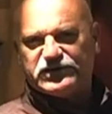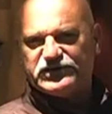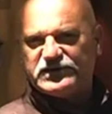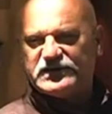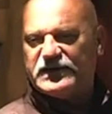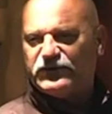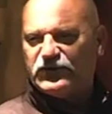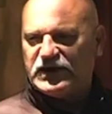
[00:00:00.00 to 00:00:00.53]

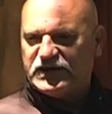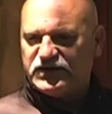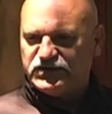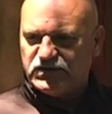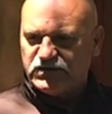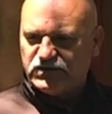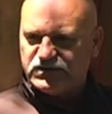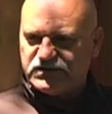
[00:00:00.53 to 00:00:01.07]
Now,
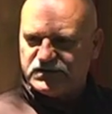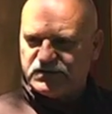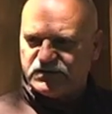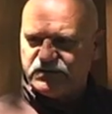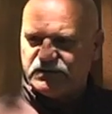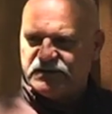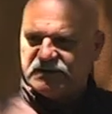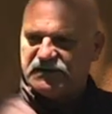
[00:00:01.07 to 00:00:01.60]
as the
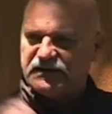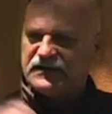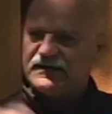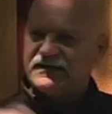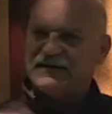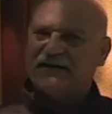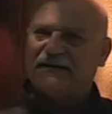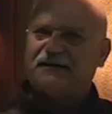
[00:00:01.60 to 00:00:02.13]
center's
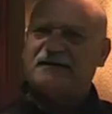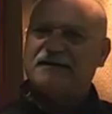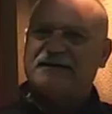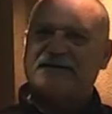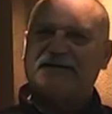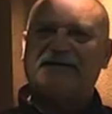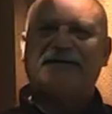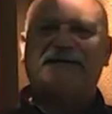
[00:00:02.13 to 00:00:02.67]
director,
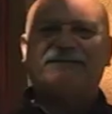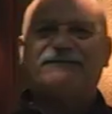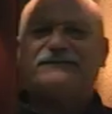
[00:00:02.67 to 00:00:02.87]
Raimondi